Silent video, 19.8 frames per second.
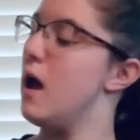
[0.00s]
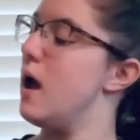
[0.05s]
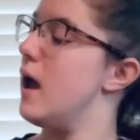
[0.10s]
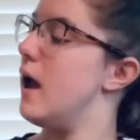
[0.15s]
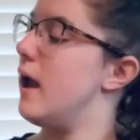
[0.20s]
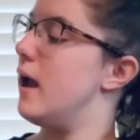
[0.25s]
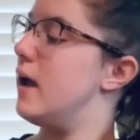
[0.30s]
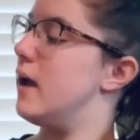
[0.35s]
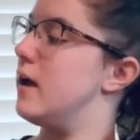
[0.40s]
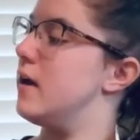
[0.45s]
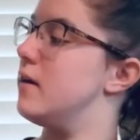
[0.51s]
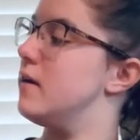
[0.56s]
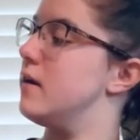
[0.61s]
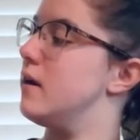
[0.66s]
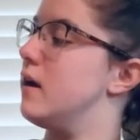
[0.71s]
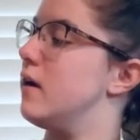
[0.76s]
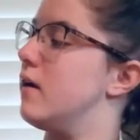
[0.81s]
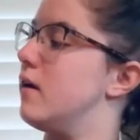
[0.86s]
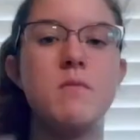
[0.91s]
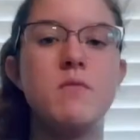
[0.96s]
and I'm
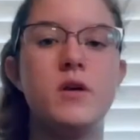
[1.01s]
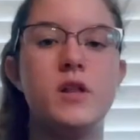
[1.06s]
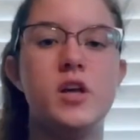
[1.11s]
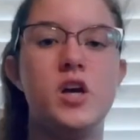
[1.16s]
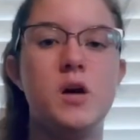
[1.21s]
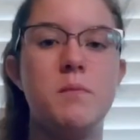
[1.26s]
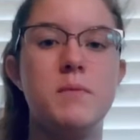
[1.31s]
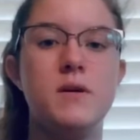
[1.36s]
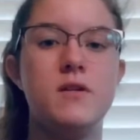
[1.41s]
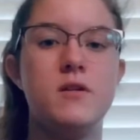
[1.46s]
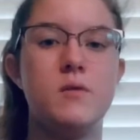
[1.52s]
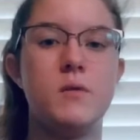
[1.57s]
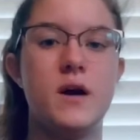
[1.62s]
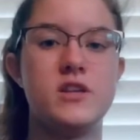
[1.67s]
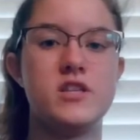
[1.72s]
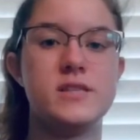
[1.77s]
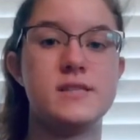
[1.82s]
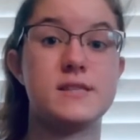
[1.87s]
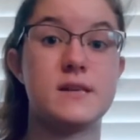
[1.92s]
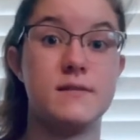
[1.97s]
really hoping to watch
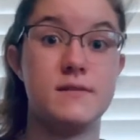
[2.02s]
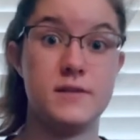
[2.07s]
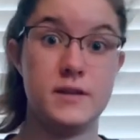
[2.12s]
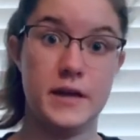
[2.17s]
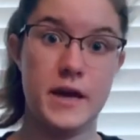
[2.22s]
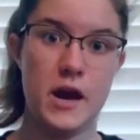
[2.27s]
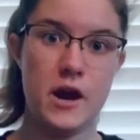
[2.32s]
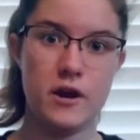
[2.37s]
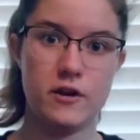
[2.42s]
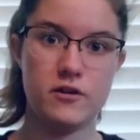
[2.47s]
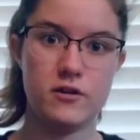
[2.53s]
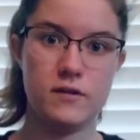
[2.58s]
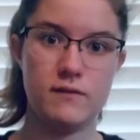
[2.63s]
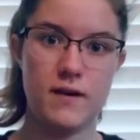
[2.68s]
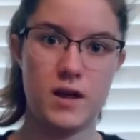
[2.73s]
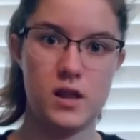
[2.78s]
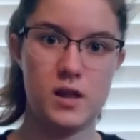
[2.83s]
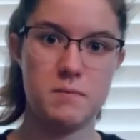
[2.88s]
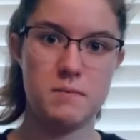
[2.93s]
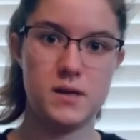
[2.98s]
his character
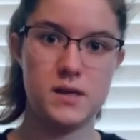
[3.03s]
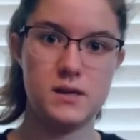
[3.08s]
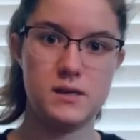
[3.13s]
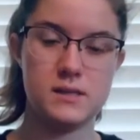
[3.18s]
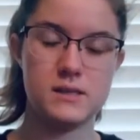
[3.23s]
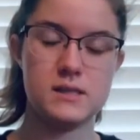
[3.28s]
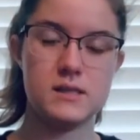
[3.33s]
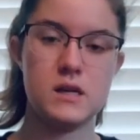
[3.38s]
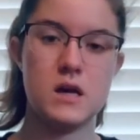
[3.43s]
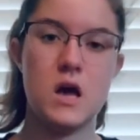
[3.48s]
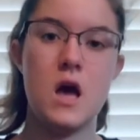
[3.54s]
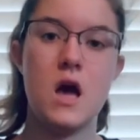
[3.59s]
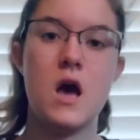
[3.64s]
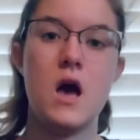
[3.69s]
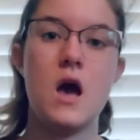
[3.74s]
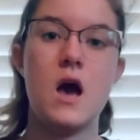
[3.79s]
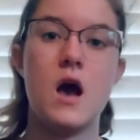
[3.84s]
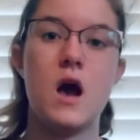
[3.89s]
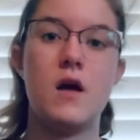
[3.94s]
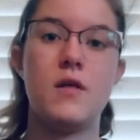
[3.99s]
development
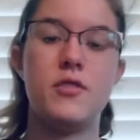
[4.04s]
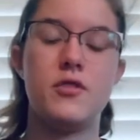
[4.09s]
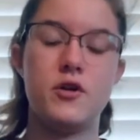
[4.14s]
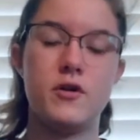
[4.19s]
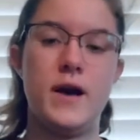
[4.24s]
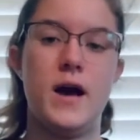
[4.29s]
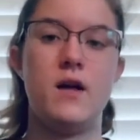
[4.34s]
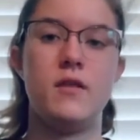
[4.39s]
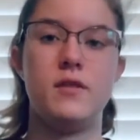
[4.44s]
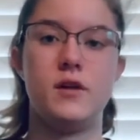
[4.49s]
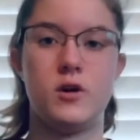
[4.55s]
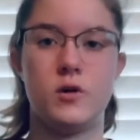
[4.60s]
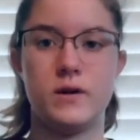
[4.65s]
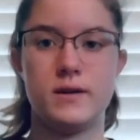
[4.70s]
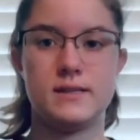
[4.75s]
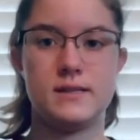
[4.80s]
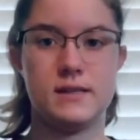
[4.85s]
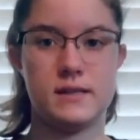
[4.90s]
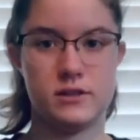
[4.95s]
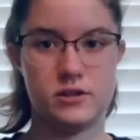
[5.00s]
throughout the course
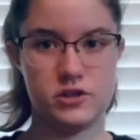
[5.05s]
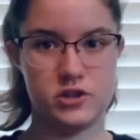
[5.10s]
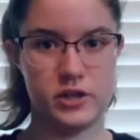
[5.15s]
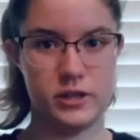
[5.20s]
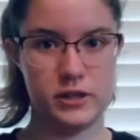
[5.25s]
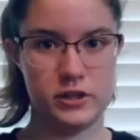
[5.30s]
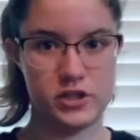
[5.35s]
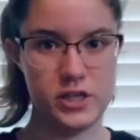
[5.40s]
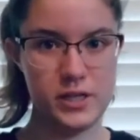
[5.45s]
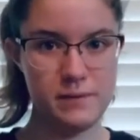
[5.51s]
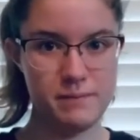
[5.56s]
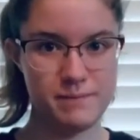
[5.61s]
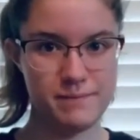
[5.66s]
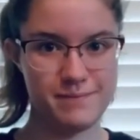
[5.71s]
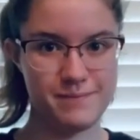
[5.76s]
of this trilogy.